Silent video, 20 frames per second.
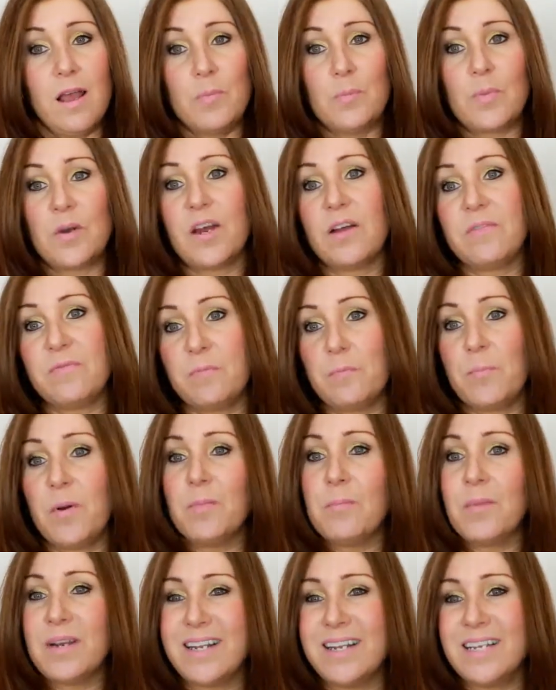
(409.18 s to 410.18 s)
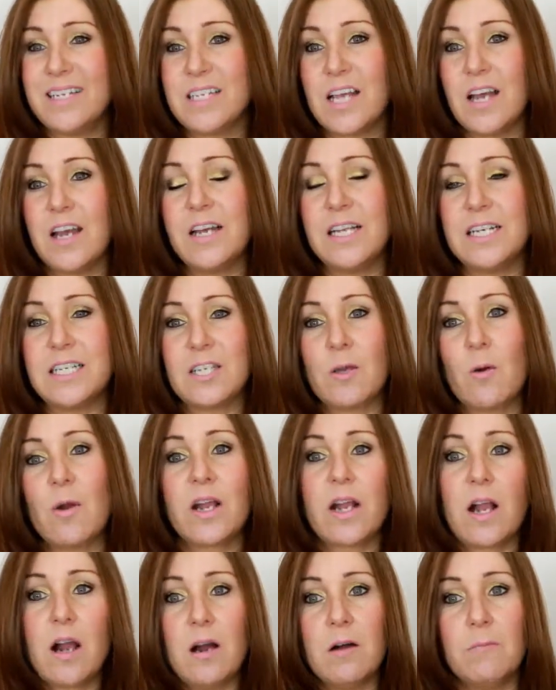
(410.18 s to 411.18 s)
but my knee's hurt, and so
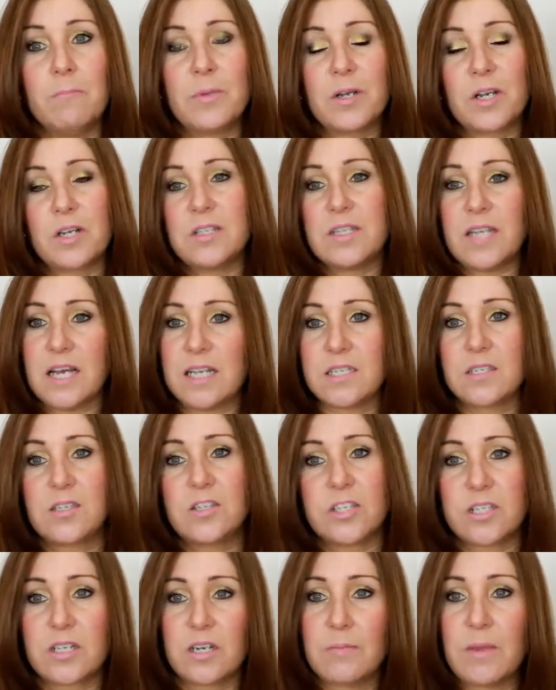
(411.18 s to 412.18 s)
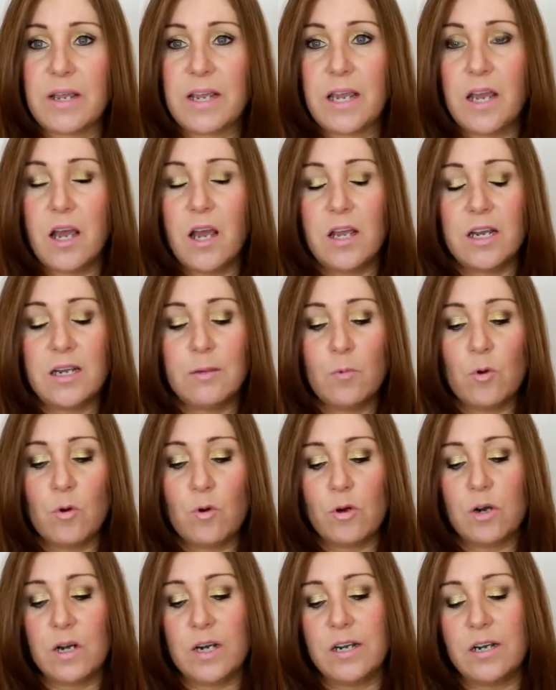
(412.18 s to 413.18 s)
I can't, because that's just going to make it hurt
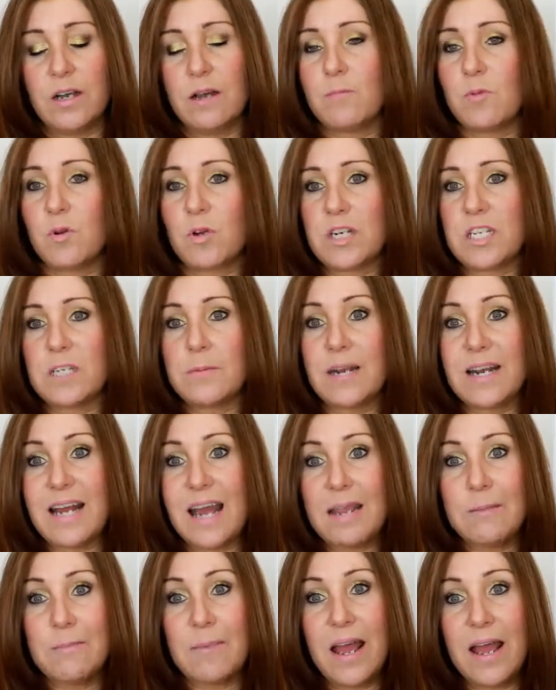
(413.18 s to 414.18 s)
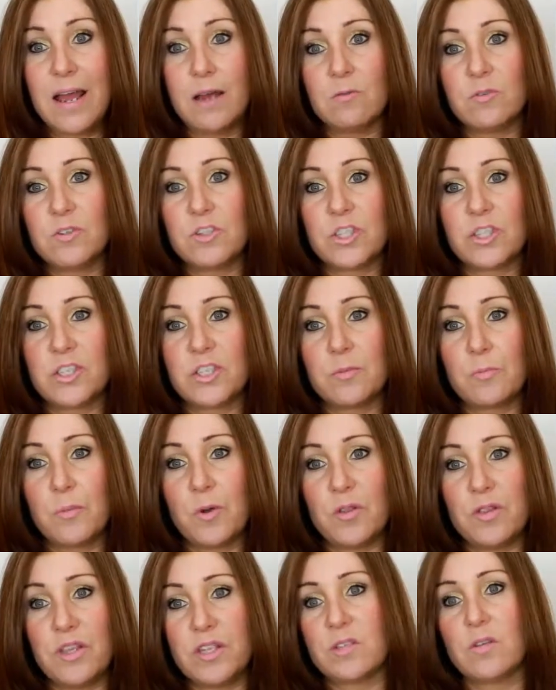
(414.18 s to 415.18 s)
anymore, and I'm not going to spend £8 just to
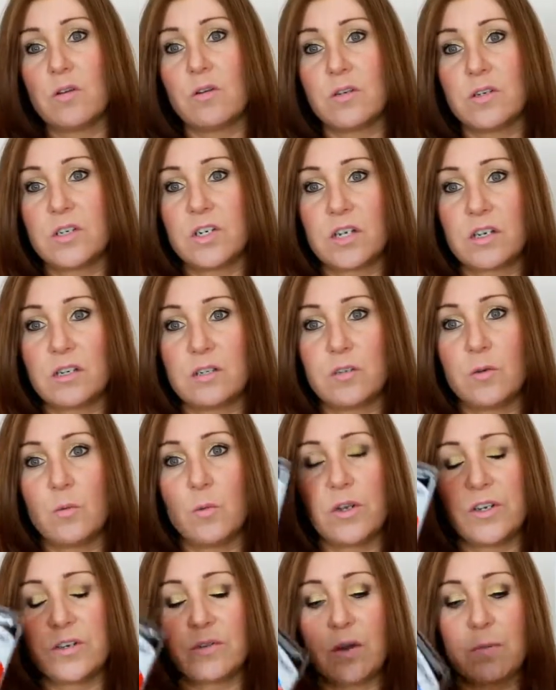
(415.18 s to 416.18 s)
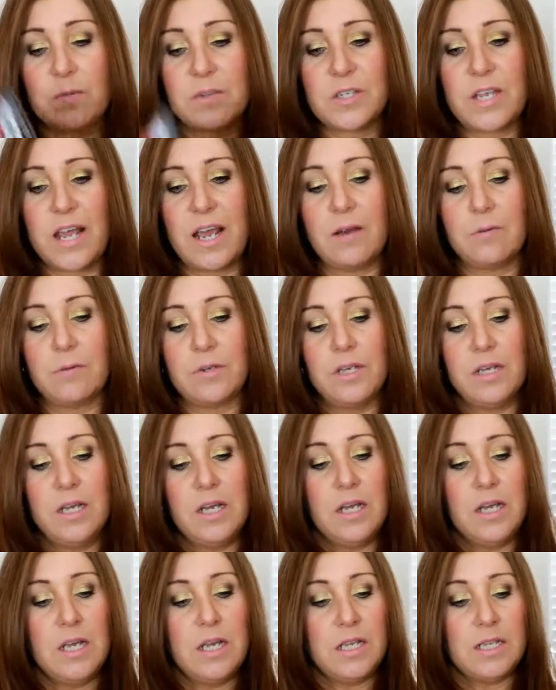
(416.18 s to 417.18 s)
put this on to wander up the town.
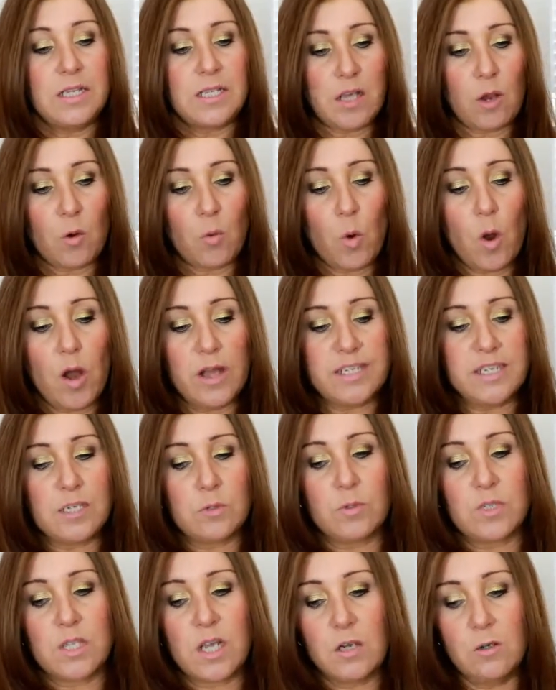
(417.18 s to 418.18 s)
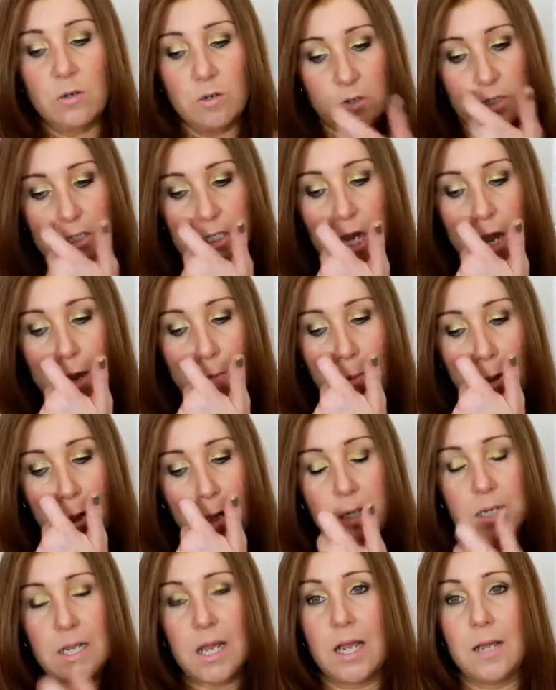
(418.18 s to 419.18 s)
So what I did was I looked
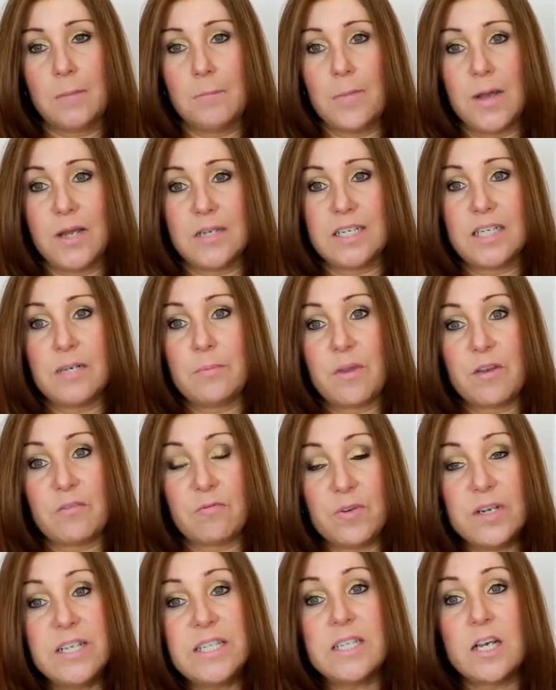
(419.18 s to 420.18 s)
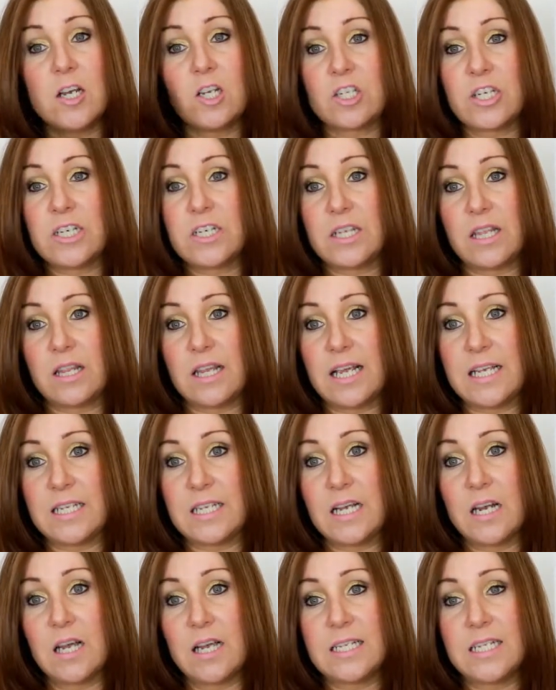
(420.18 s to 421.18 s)
up and did a bit of research into
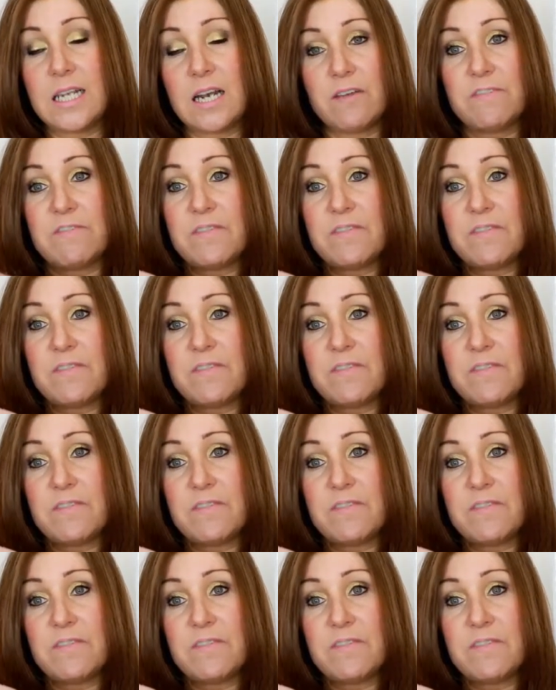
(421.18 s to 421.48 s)
this, and like I said, I